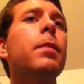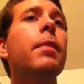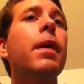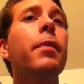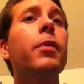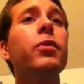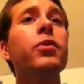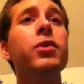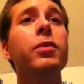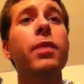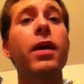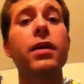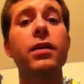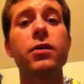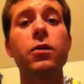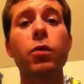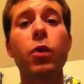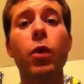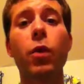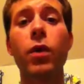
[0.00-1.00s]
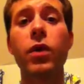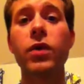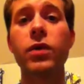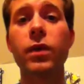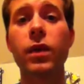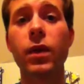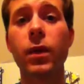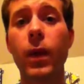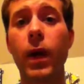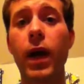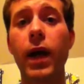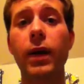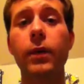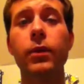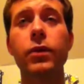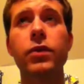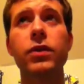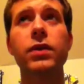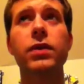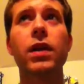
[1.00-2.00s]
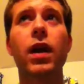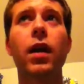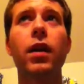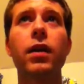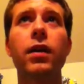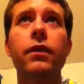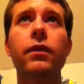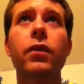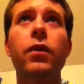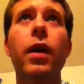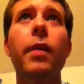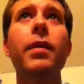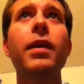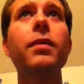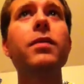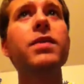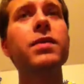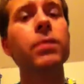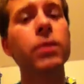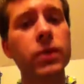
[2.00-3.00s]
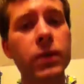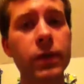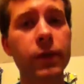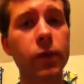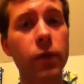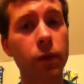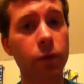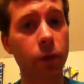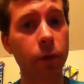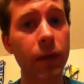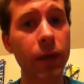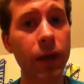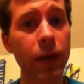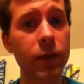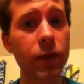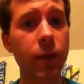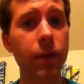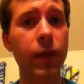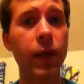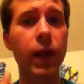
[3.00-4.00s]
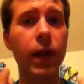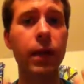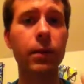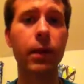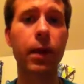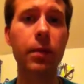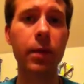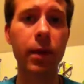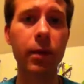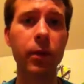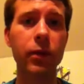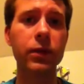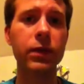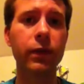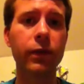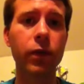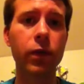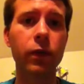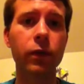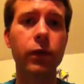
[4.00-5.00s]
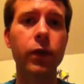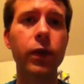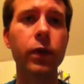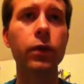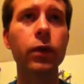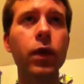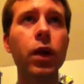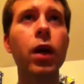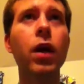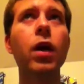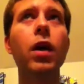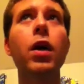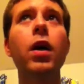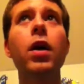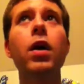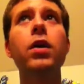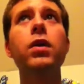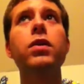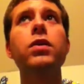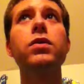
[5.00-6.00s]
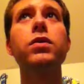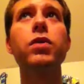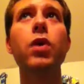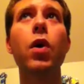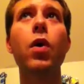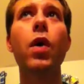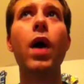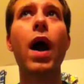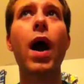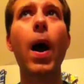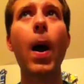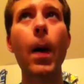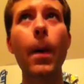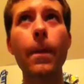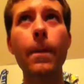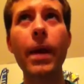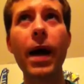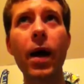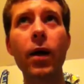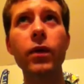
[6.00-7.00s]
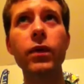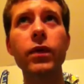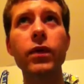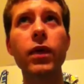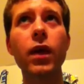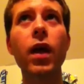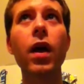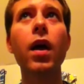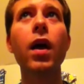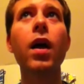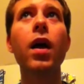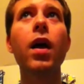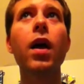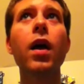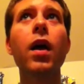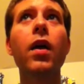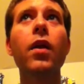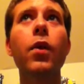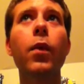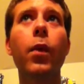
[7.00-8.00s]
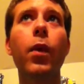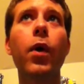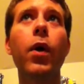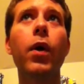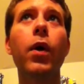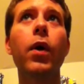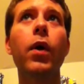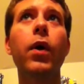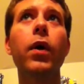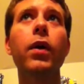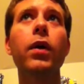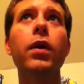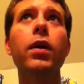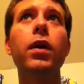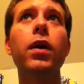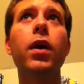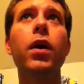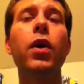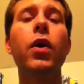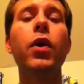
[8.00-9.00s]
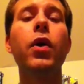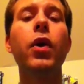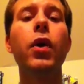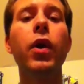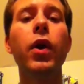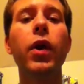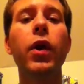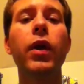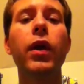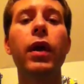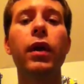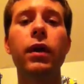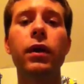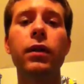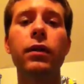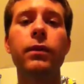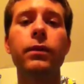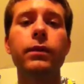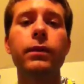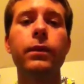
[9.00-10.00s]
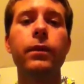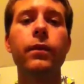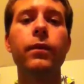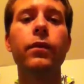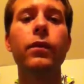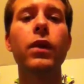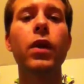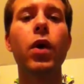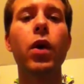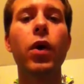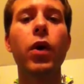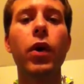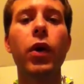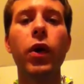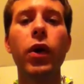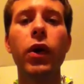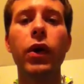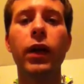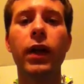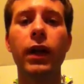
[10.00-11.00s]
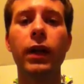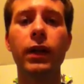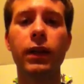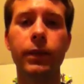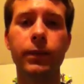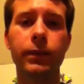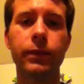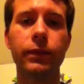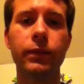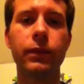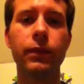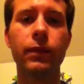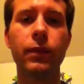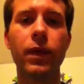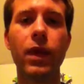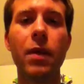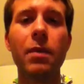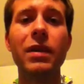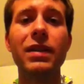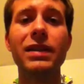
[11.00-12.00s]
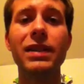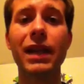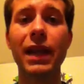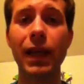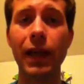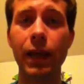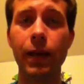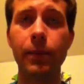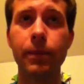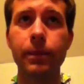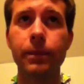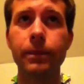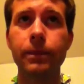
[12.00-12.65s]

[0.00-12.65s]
Maybe we should practice some more words with the Y, which is kind of difficult. I mean, it was the most difficult for me, so I'm thinking it might be the most difficult for you. So how about the word nyckel? Nyckel. It means key.